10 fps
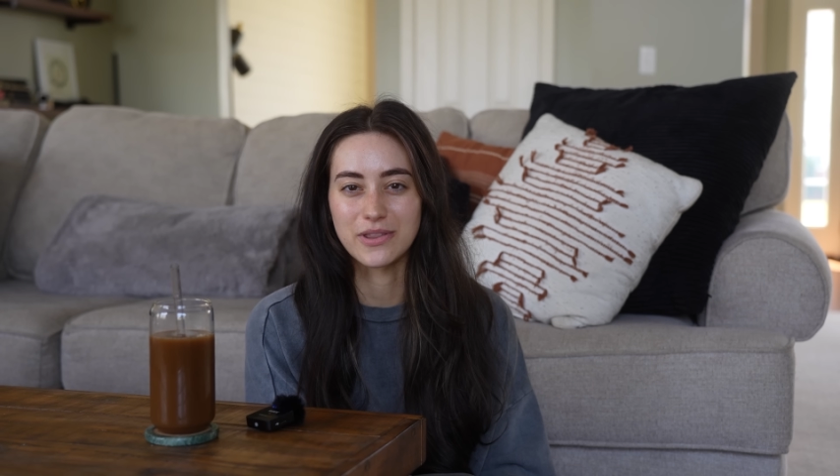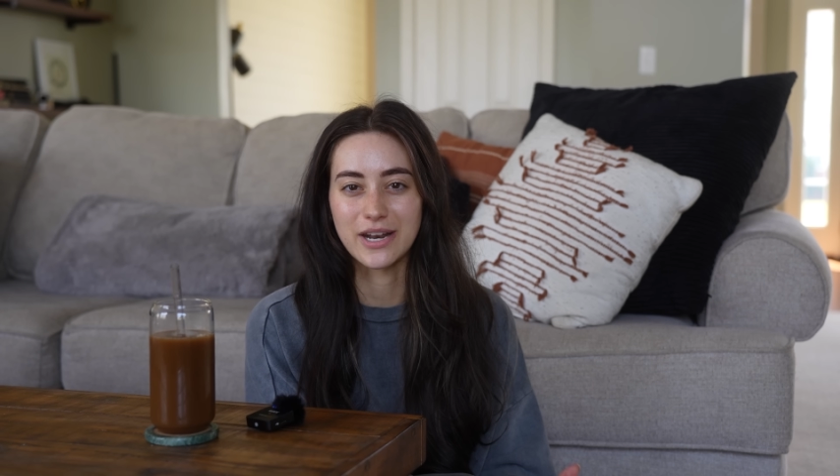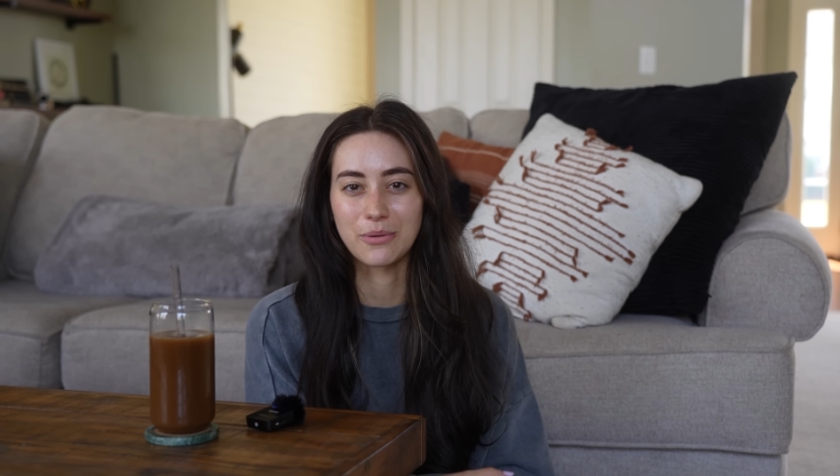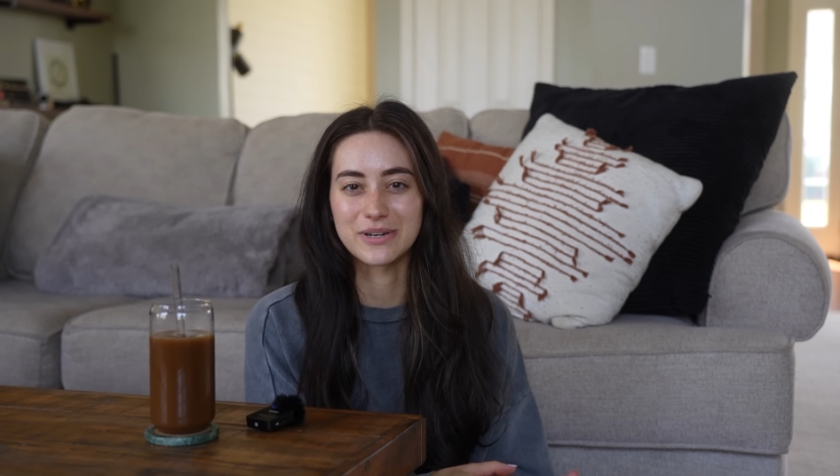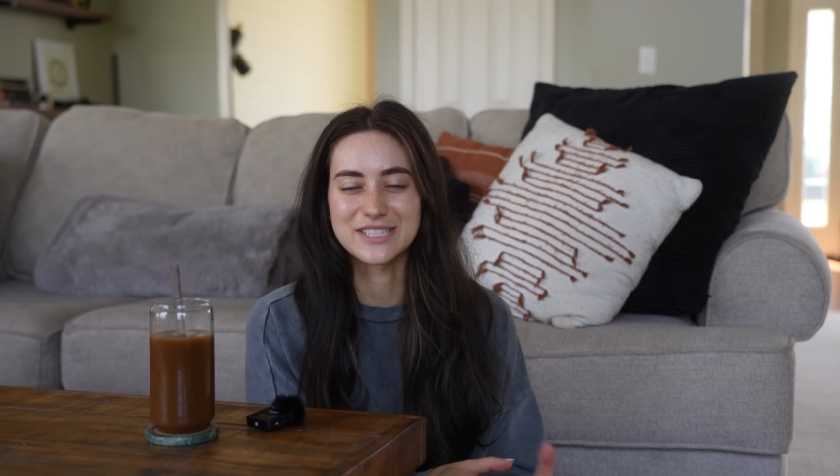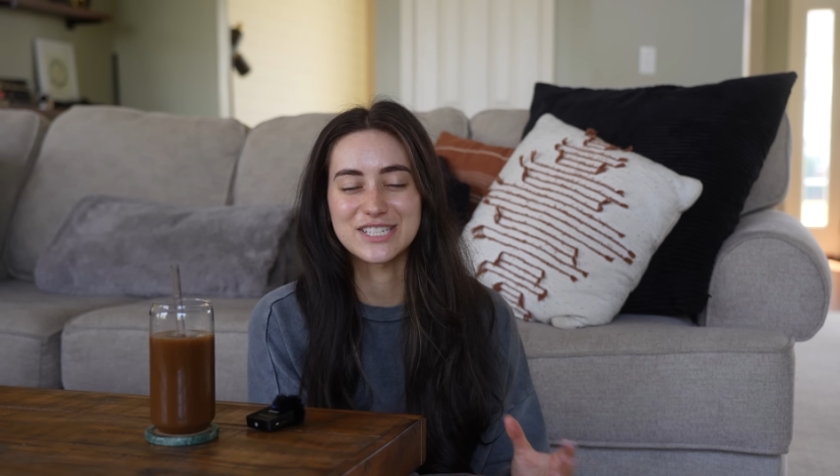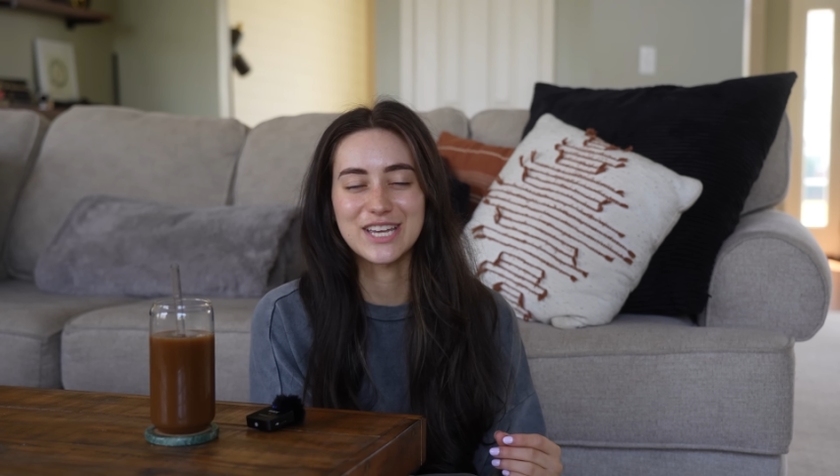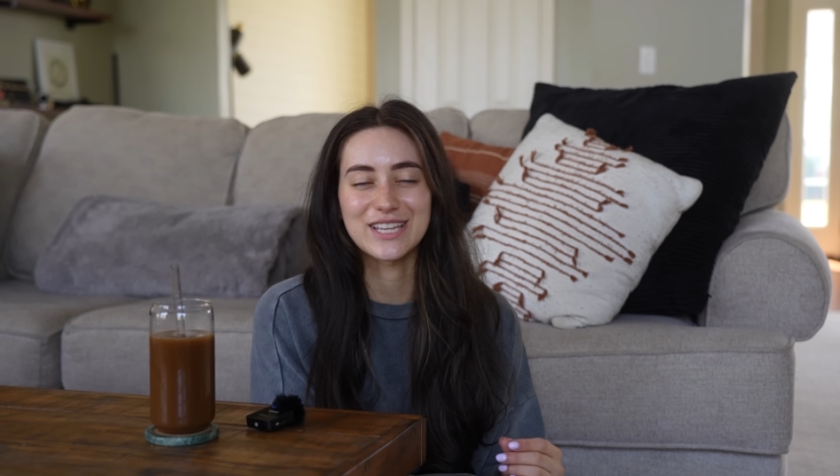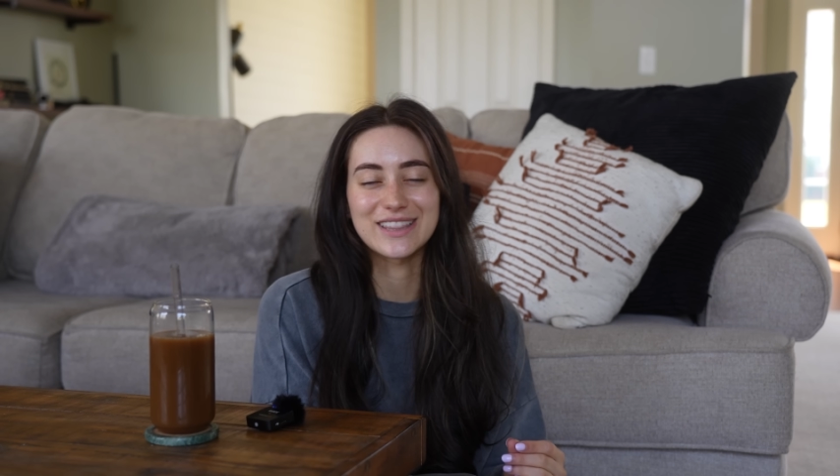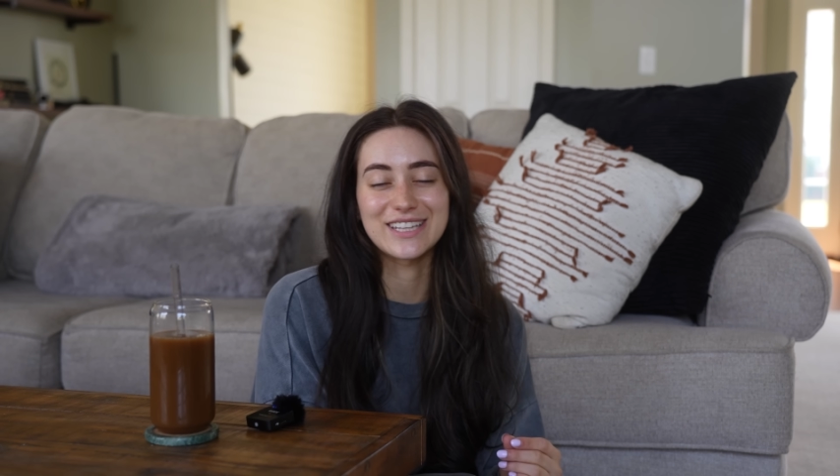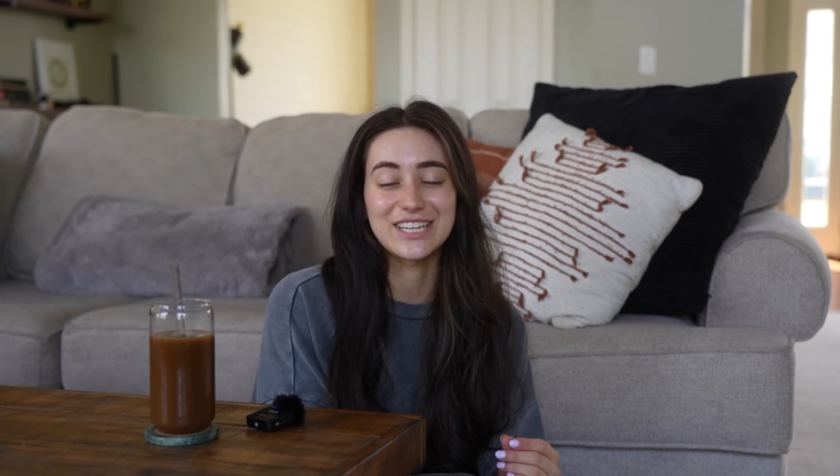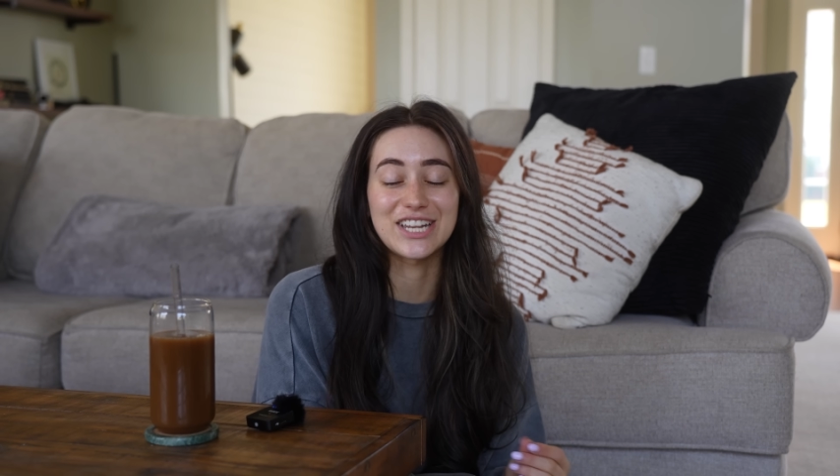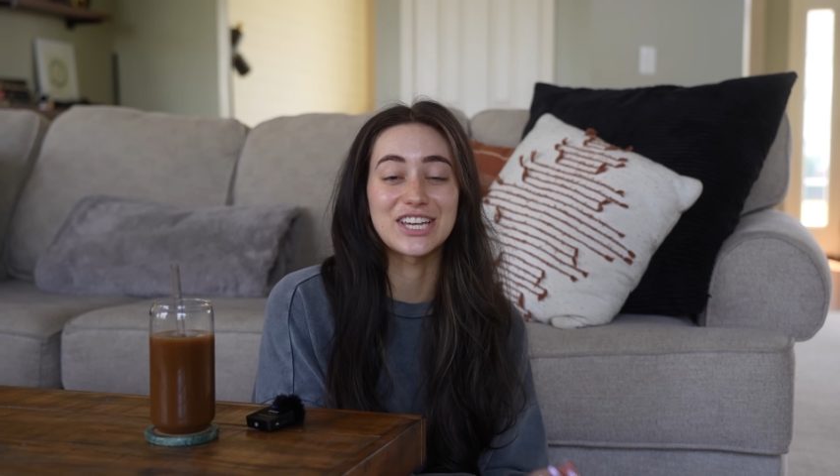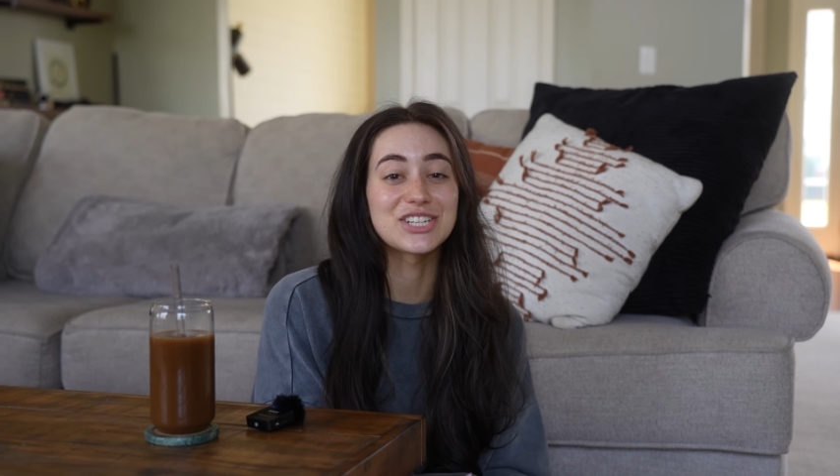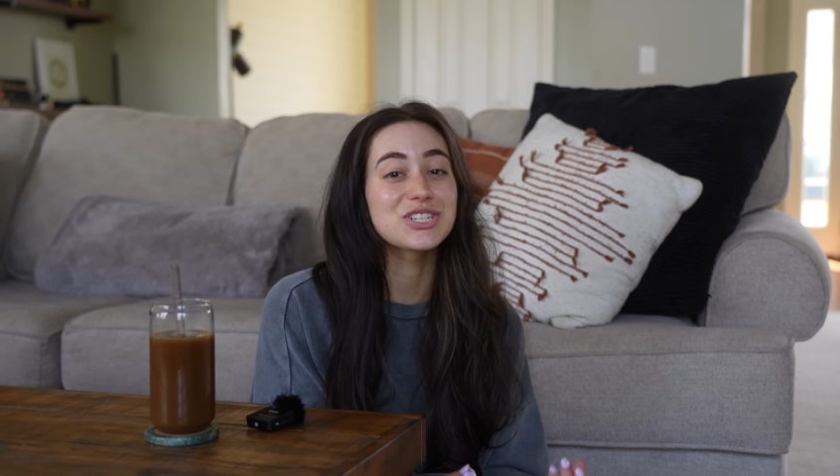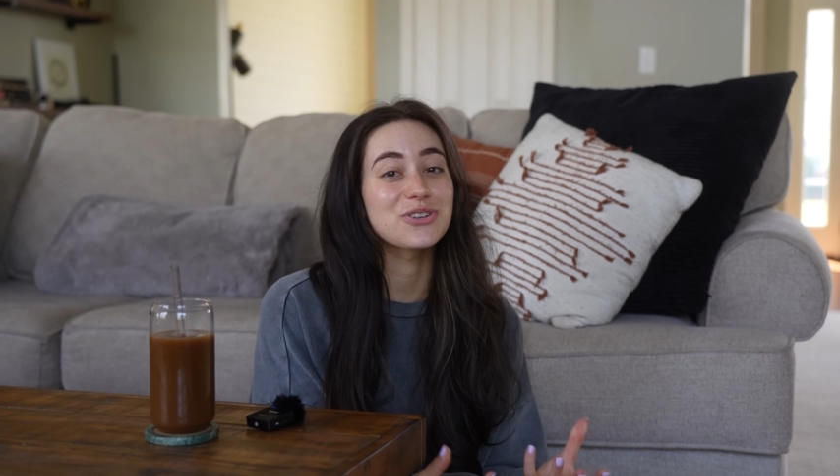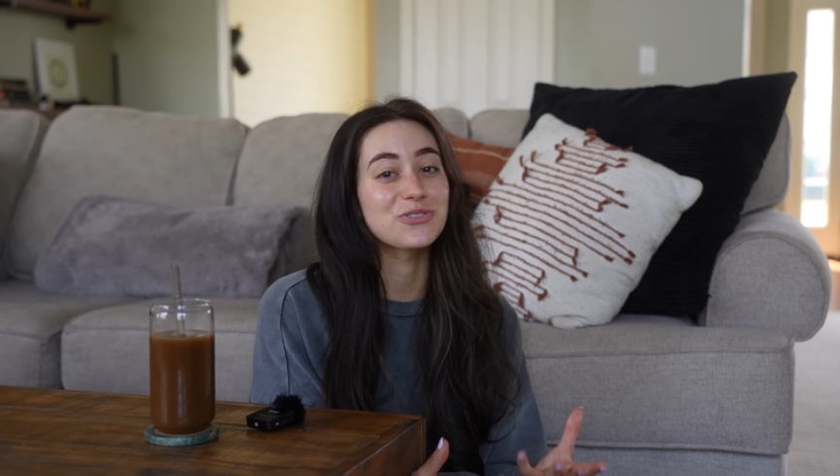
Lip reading: that I want to stay lean-ish